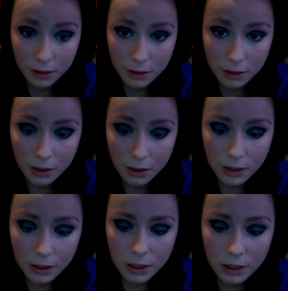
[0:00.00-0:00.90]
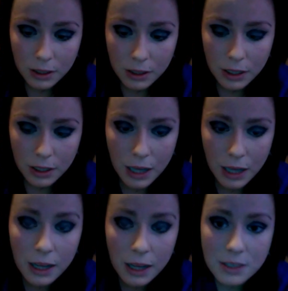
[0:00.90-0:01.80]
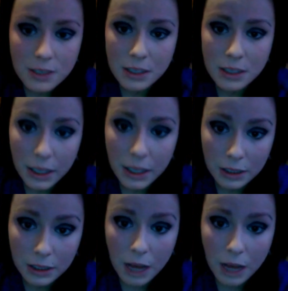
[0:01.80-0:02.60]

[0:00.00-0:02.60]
And I honestly like it a lot better than regular